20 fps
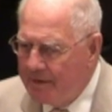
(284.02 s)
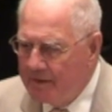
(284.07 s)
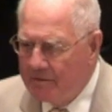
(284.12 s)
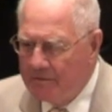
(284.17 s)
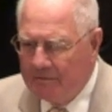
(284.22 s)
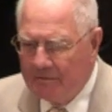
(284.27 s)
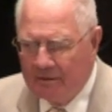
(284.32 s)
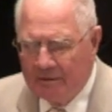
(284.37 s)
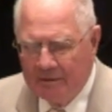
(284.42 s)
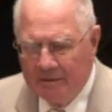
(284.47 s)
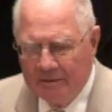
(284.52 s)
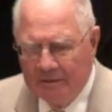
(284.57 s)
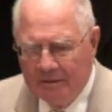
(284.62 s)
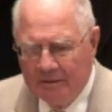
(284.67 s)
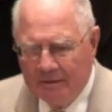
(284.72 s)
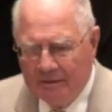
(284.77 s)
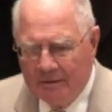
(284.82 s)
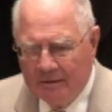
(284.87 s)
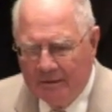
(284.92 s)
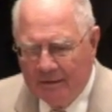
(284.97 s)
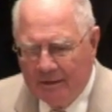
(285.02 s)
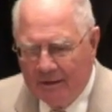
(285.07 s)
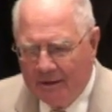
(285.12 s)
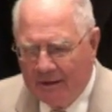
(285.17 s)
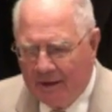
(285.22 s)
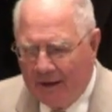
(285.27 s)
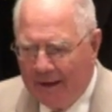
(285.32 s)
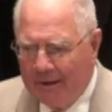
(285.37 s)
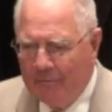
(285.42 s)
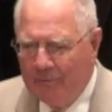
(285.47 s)
You know,
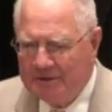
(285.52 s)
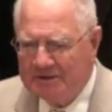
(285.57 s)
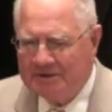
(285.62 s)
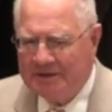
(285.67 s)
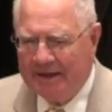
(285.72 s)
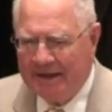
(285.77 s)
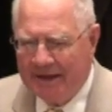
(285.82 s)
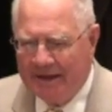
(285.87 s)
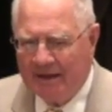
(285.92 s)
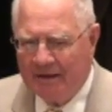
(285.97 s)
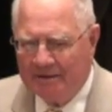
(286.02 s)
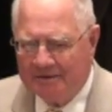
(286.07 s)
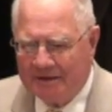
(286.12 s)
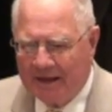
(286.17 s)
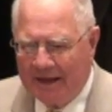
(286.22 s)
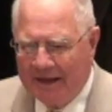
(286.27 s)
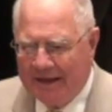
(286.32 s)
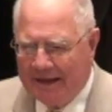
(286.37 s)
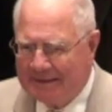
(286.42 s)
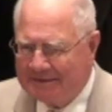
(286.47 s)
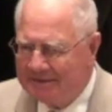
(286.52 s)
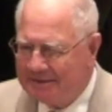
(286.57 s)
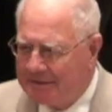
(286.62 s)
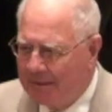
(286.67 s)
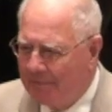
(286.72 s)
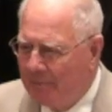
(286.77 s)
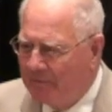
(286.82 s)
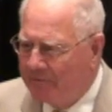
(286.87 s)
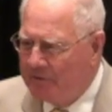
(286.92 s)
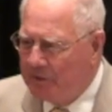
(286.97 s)
I wish that else I had
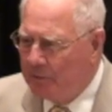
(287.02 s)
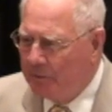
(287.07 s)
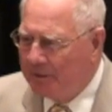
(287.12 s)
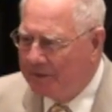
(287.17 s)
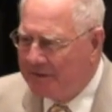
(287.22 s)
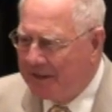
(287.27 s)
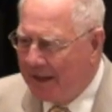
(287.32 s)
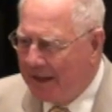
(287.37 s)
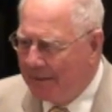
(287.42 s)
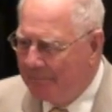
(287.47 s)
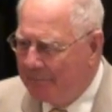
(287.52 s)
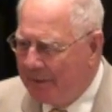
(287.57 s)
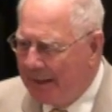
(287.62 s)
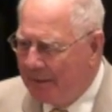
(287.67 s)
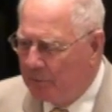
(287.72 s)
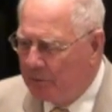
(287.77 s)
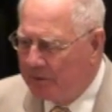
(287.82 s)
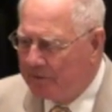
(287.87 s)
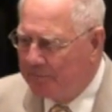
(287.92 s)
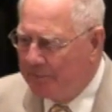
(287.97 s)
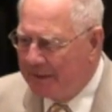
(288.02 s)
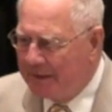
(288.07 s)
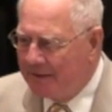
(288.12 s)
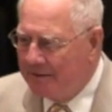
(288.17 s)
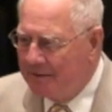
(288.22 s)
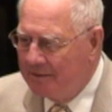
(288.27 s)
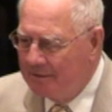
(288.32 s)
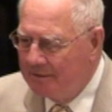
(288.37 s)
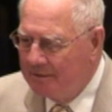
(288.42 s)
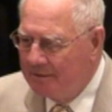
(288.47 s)
someone to combat with
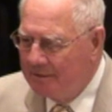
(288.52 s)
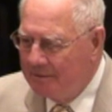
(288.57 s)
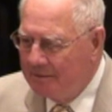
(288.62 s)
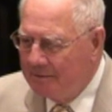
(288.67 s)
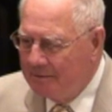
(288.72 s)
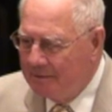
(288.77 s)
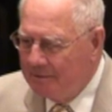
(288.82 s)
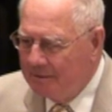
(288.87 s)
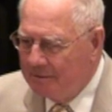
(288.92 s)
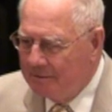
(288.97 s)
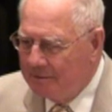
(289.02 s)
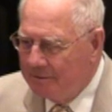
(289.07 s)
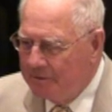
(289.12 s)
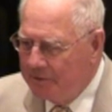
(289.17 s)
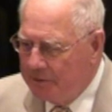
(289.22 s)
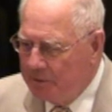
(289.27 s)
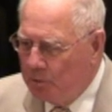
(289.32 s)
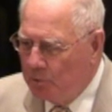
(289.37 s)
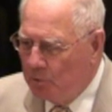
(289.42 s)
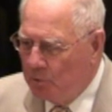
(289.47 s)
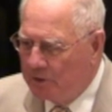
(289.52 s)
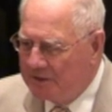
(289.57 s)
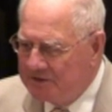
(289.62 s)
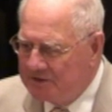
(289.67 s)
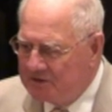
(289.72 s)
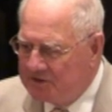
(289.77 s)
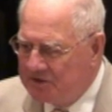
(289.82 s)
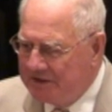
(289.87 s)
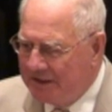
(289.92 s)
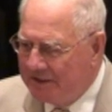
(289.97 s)
you. You
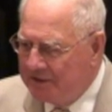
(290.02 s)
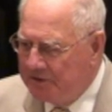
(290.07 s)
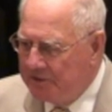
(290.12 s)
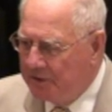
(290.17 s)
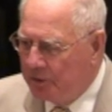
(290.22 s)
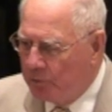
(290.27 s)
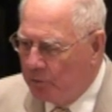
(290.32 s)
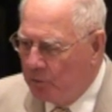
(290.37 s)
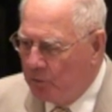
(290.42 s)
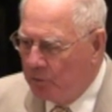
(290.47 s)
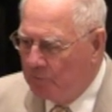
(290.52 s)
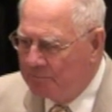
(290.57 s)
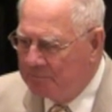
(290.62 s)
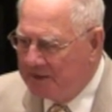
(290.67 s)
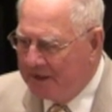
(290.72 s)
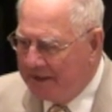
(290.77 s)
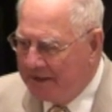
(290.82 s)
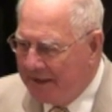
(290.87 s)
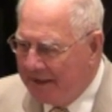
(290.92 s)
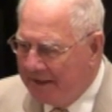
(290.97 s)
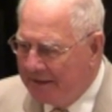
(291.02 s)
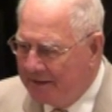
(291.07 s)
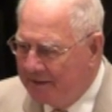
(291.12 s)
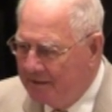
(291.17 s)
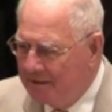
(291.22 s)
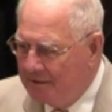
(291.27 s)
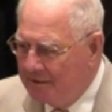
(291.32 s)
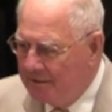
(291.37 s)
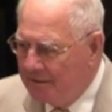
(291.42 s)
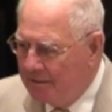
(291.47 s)
wouldn't sit in your room
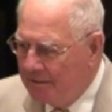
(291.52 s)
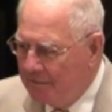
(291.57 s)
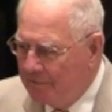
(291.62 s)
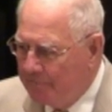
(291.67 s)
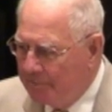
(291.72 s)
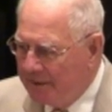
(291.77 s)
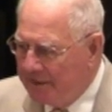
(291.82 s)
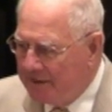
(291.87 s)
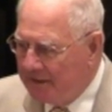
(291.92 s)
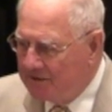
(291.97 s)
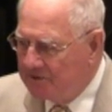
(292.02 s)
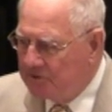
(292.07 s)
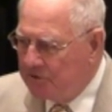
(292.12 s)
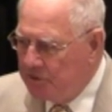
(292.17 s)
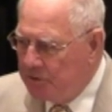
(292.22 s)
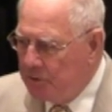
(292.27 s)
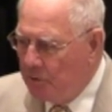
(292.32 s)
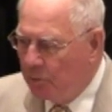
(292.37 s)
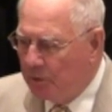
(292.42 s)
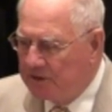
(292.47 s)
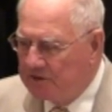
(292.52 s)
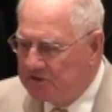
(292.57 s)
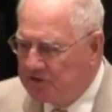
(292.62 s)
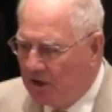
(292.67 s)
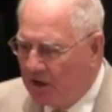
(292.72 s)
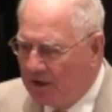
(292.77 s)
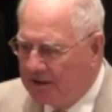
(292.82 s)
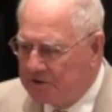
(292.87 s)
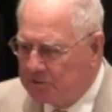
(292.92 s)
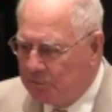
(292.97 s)
today because you were
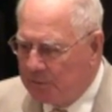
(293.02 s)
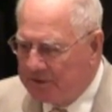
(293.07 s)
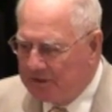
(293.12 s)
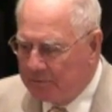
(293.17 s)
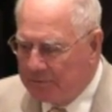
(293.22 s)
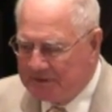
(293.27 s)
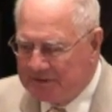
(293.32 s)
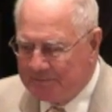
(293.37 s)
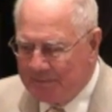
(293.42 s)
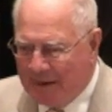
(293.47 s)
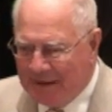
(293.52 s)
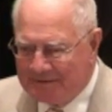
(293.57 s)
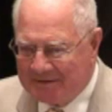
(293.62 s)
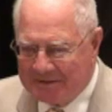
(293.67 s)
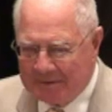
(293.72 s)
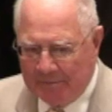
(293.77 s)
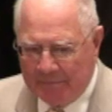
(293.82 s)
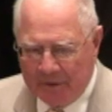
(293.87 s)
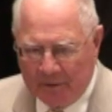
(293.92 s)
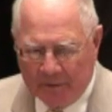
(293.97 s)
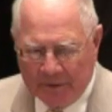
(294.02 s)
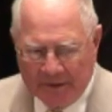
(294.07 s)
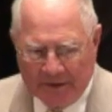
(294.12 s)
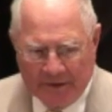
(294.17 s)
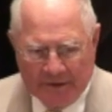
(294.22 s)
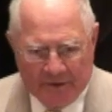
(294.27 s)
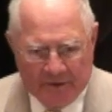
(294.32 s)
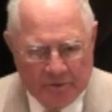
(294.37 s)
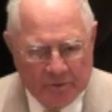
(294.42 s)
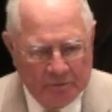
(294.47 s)
charged with the responsibility
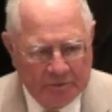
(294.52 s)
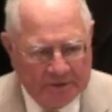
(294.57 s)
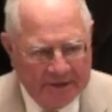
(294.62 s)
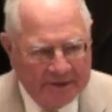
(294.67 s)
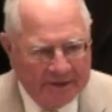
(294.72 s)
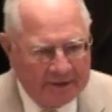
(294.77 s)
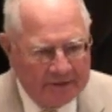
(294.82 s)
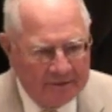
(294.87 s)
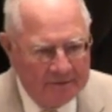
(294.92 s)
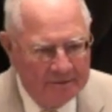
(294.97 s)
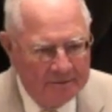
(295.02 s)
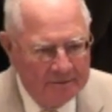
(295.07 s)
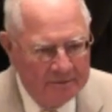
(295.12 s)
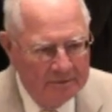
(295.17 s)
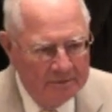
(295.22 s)
when you did.